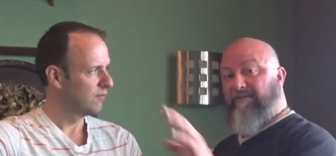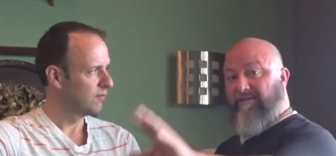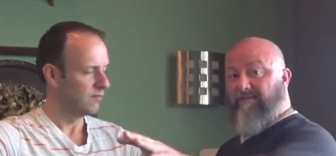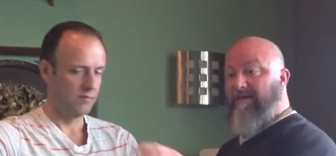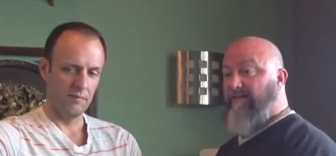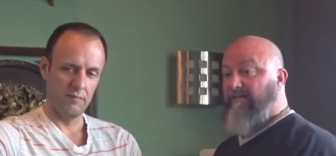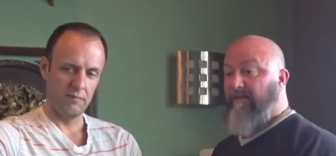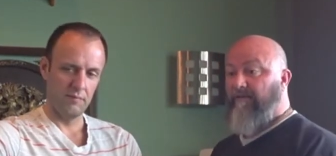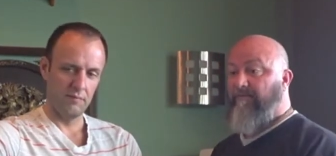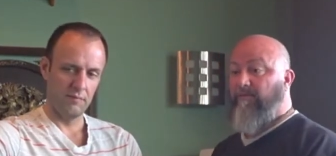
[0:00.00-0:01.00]
Speaker 1: these guys
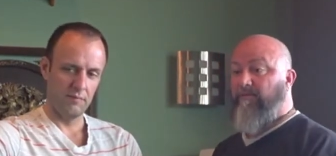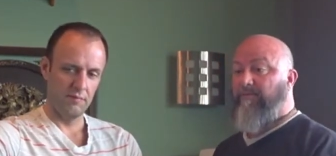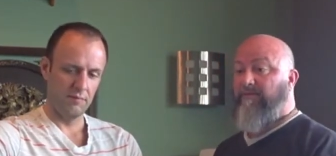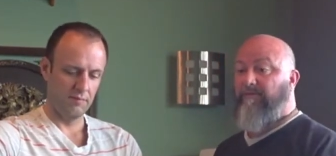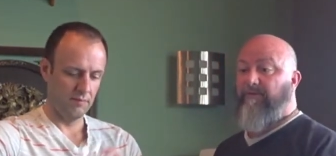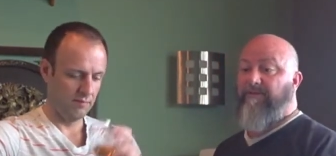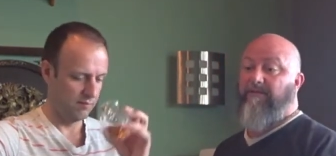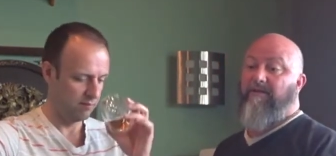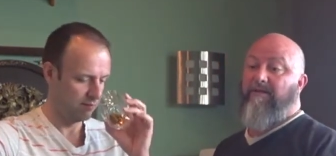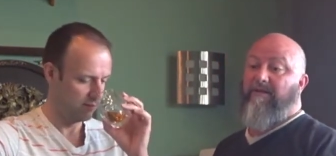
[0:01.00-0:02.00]
today for a specific
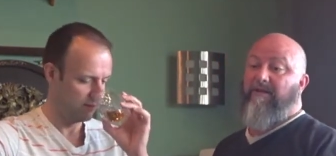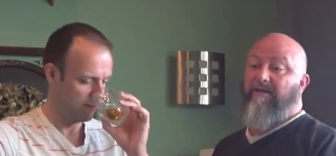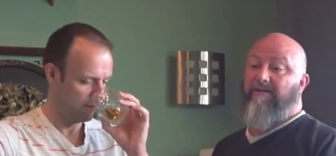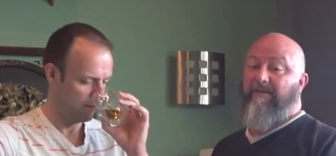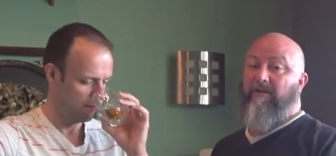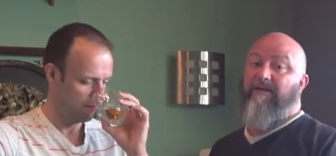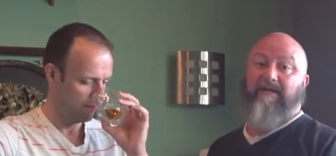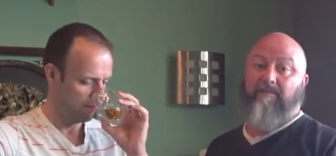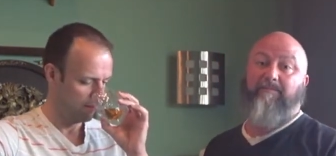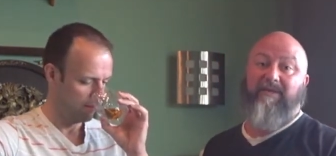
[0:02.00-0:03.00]
reason. They're
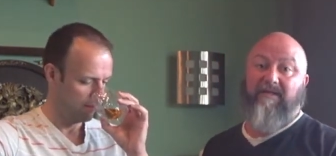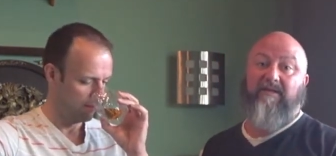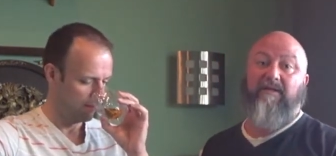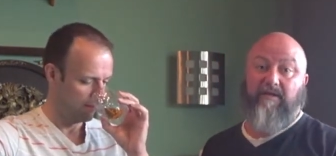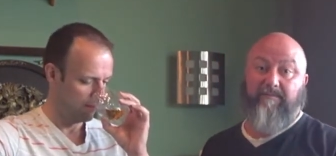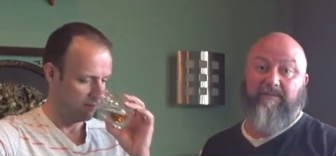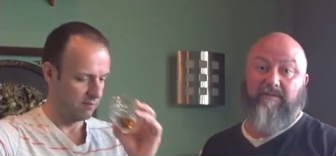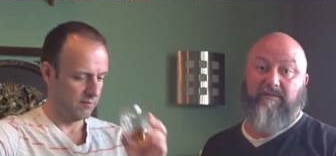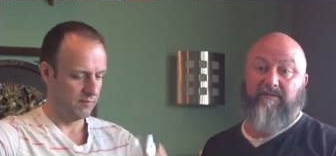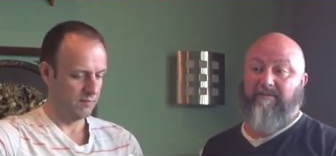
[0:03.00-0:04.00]
getting beat up.
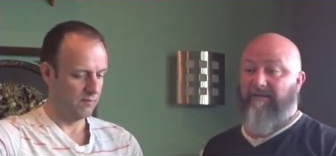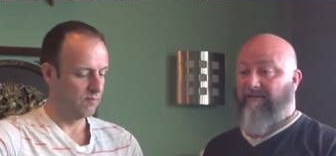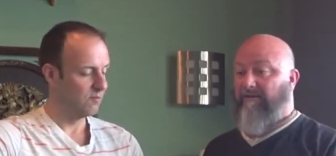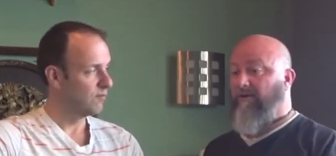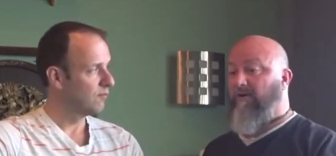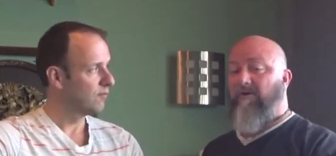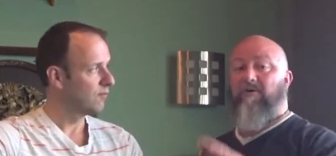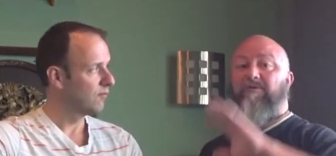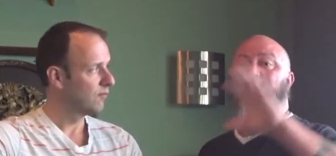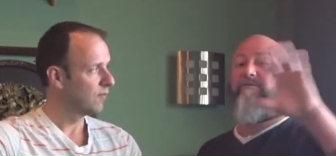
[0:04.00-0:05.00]
and
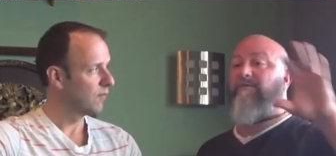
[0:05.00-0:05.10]
all their